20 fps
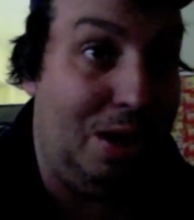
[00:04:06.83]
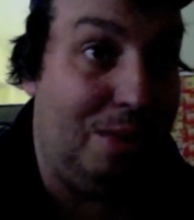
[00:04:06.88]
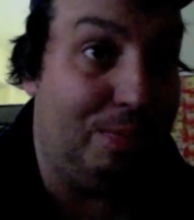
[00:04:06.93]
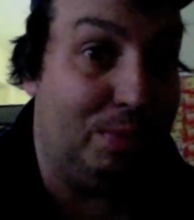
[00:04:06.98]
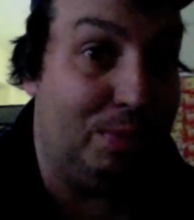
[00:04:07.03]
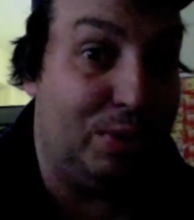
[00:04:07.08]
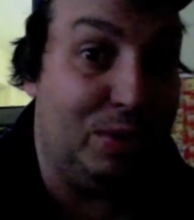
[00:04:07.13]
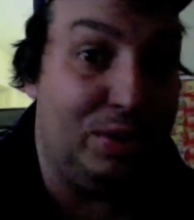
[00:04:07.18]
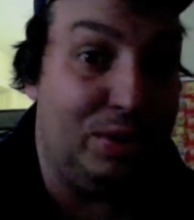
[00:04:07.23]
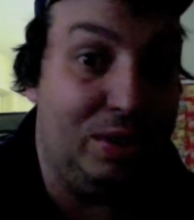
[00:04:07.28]

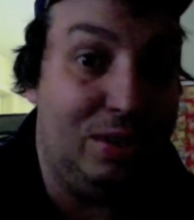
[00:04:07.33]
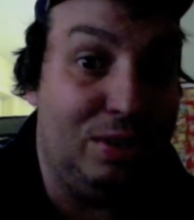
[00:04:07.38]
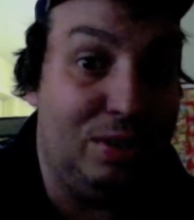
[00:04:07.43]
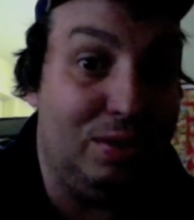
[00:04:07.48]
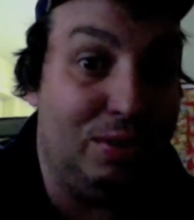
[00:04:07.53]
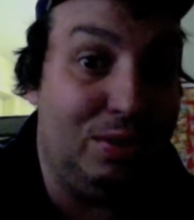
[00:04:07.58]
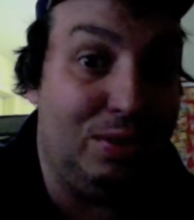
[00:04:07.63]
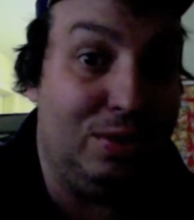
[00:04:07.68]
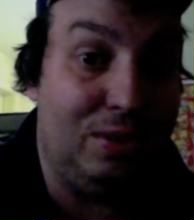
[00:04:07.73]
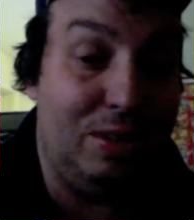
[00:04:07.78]
Because these are
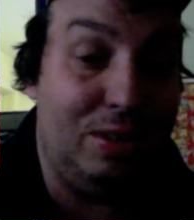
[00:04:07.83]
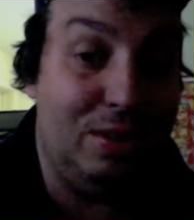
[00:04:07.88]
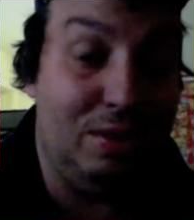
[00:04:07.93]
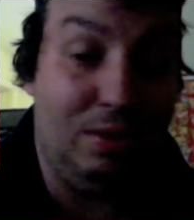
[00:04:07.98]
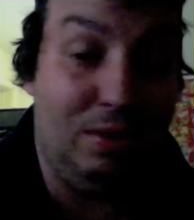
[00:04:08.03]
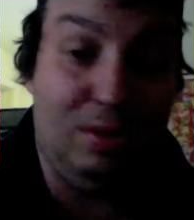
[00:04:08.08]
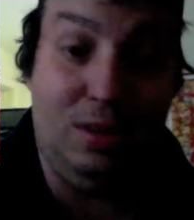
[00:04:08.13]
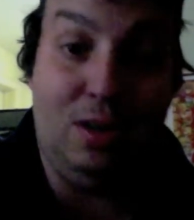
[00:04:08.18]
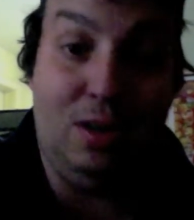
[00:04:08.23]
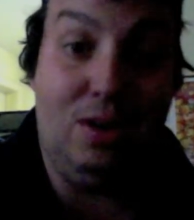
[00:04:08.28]

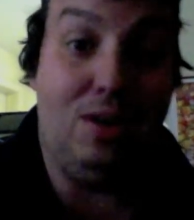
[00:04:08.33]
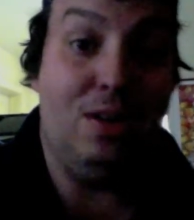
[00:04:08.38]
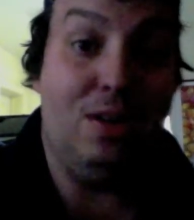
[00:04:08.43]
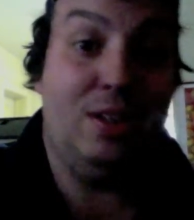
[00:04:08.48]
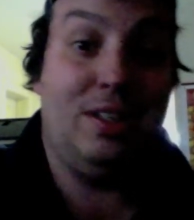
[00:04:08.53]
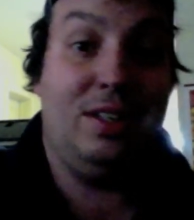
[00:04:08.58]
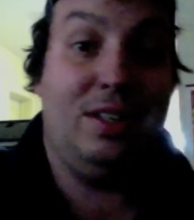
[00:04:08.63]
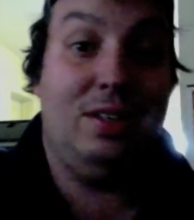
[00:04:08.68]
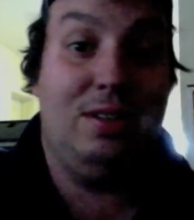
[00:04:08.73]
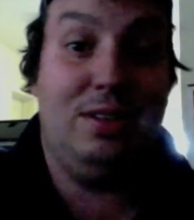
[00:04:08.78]

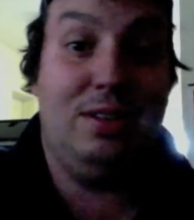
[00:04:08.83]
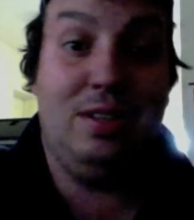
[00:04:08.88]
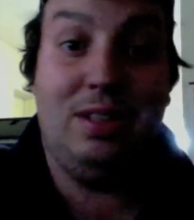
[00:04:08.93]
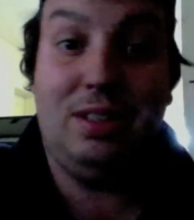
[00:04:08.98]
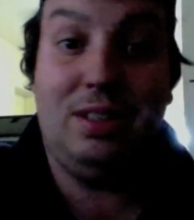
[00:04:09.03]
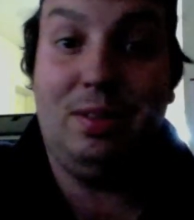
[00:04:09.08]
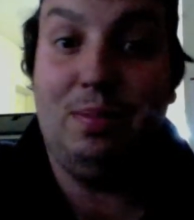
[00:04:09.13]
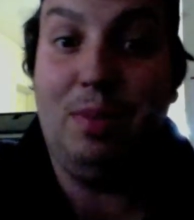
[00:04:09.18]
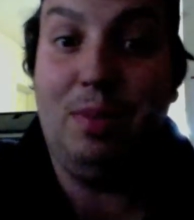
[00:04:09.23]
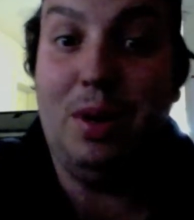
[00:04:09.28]
card-carrying
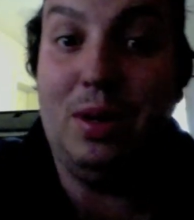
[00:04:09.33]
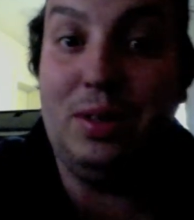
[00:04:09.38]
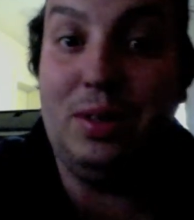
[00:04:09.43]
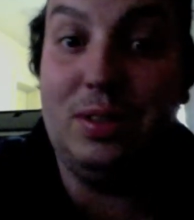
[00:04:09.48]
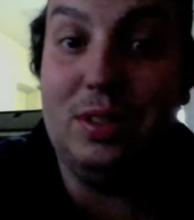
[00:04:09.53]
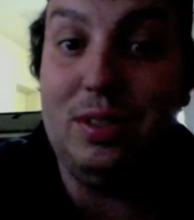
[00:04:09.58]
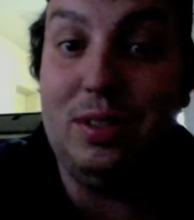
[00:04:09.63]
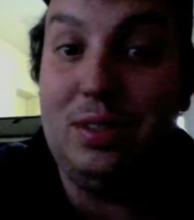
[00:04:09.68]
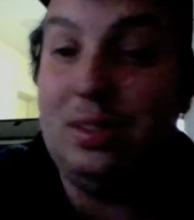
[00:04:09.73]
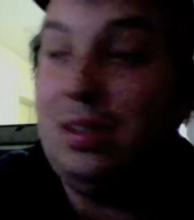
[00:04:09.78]

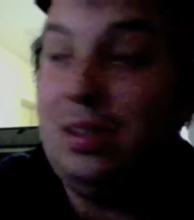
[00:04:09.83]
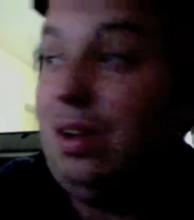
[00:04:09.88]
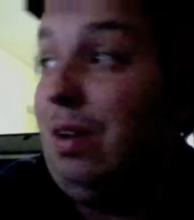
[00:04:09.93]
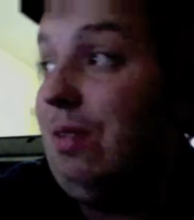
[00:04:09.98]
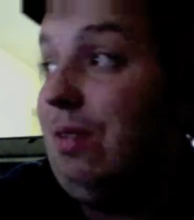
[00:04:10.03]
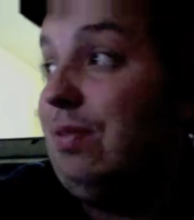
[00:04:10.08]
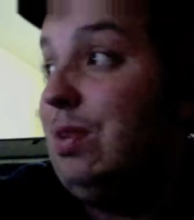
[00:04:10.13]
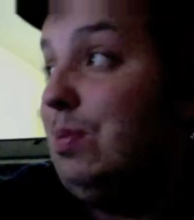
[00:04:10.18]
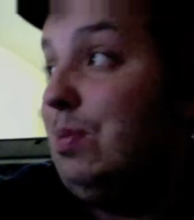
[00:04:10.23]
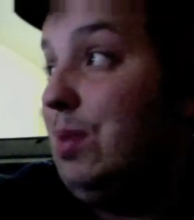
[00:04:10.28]
Marxists of
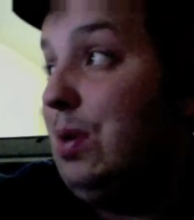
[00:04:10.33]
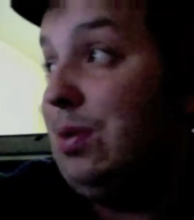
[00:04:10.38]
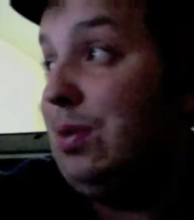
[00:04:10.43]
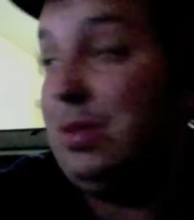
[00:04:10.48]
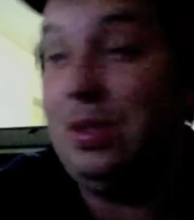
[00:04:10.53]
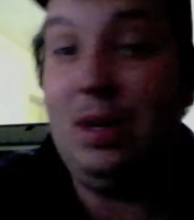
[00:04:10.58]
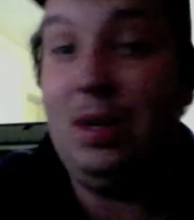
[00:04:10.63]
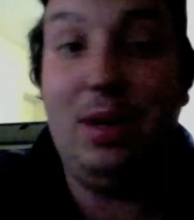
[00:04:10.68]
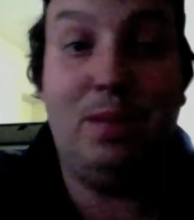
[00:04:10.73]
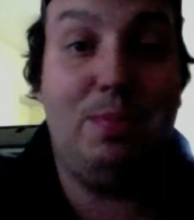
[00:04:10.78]
the most
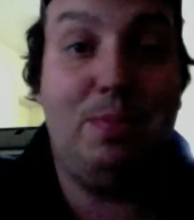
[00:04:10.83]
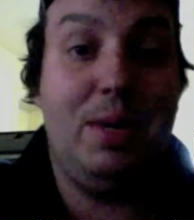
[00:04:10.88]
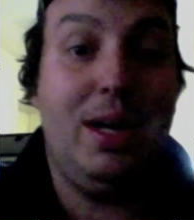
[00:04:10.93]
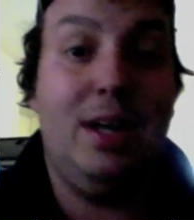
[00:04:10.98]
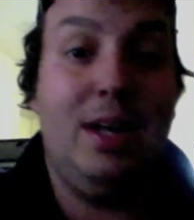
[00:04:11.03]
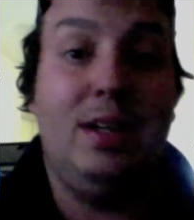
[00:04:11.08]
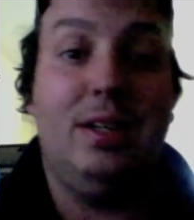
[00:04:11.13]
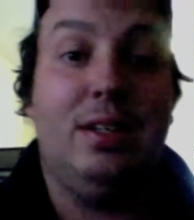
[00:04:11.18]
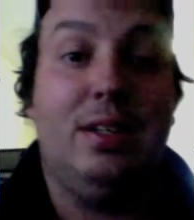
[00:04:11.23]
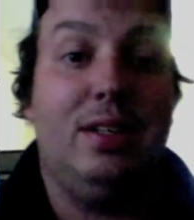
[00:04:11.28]

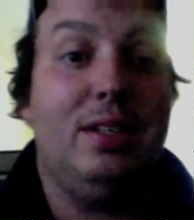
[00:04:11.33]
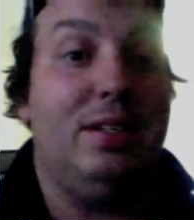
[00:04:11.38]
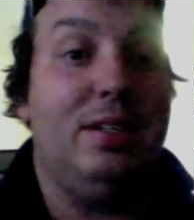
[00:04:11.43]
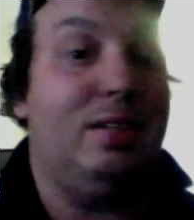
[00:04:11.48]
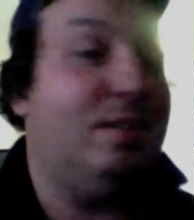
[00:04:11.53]
dogmatic and